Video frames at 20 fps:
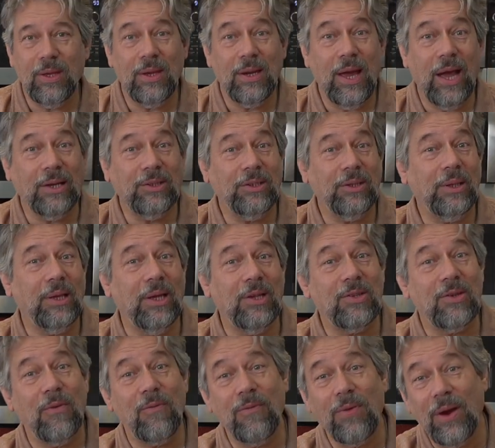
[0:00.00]
It actually
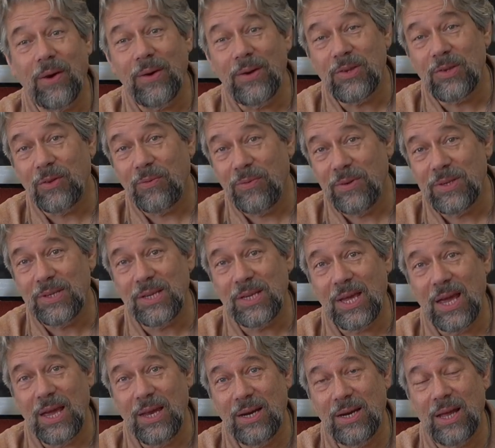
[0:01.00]
is a very
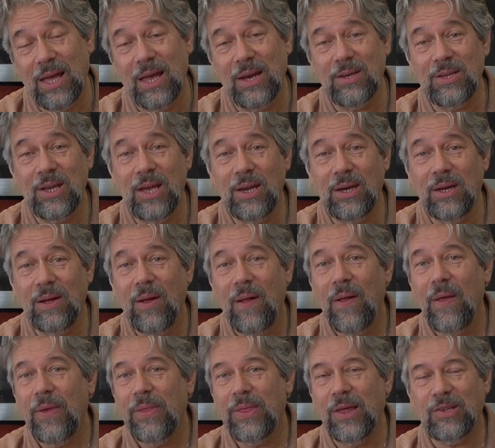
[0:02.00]
sophisticated antenna
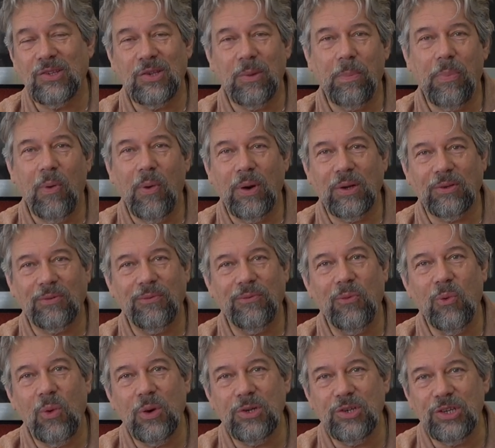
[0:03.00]
that supports
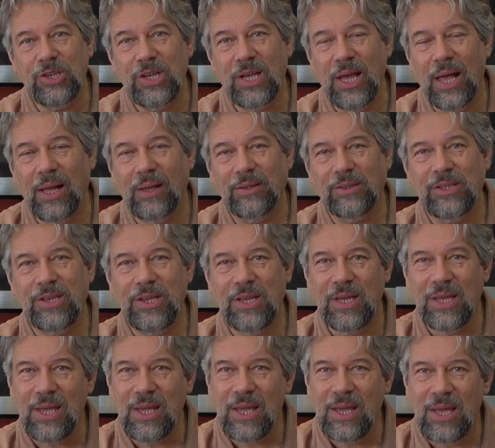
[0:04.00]
four G L
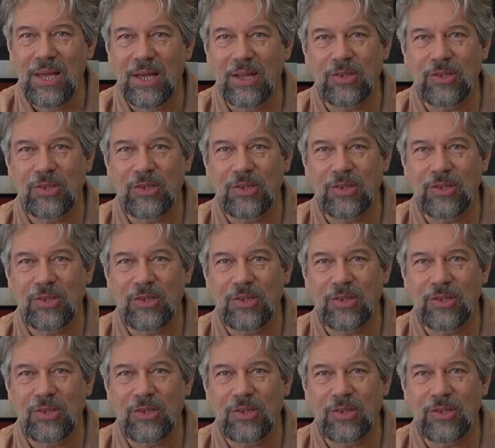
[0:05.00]
T E.